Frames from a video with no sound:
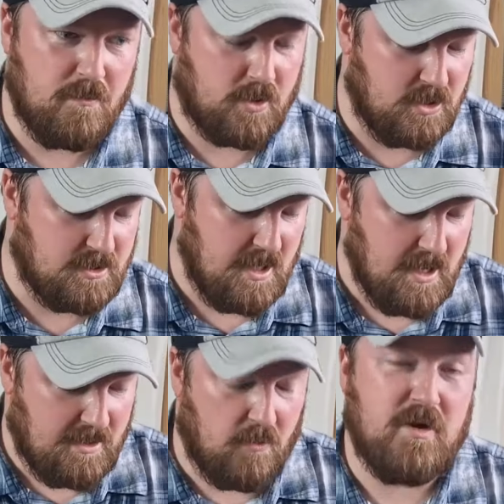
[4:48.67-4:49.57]
because
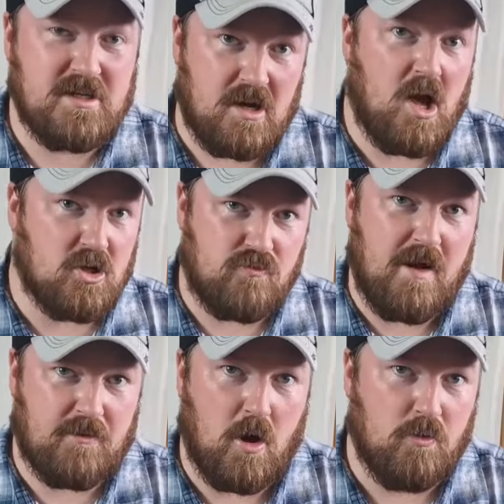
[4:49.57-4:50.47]
there is a last
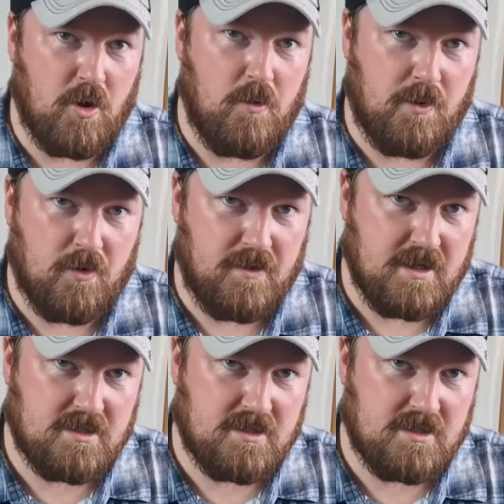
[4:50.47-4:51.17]
round hold open on this,